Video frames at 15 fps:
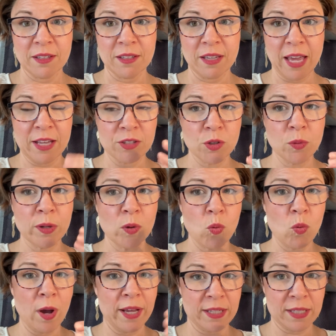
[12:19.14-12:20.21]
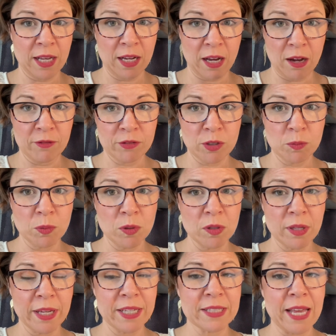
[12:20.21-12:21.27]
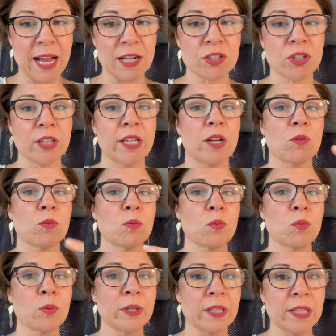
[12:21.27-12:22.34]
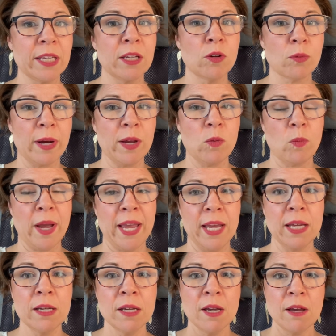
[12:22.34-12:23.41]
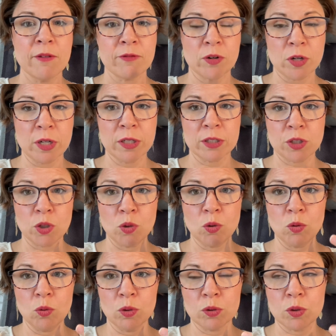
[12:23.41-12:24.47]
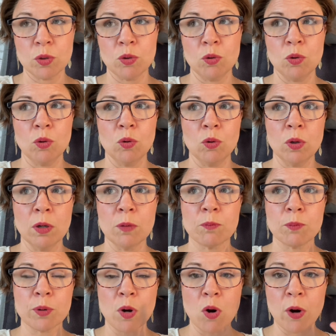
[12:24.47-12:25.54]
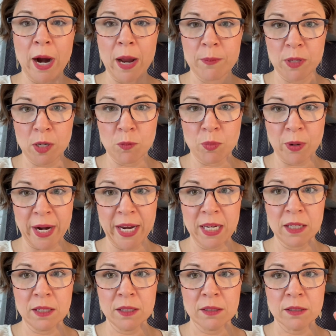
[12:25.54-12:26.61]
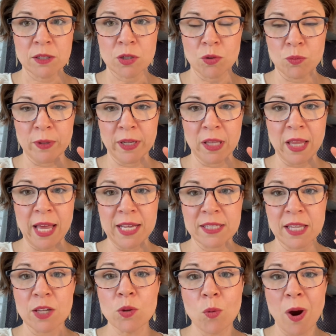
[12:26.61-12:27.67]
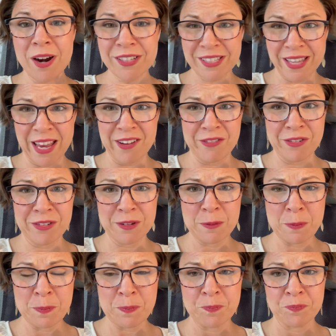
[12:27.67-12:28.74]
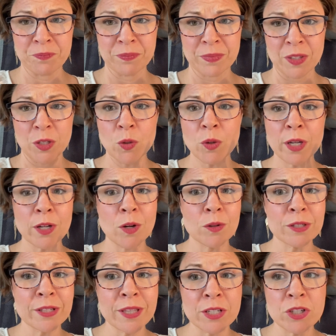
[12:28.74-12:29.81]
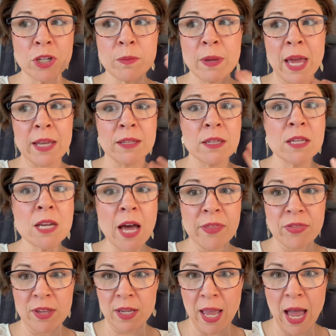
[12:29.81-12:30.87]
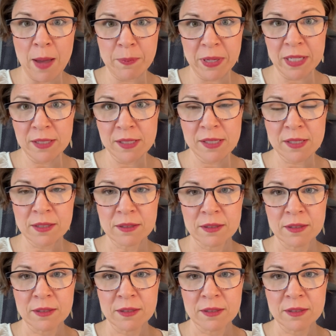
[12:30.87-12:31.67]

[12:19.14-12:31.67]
and doing what is uncomfortable is actually a really great way to program your brain to realize that you are safe. You can go to the gym and nothing happens.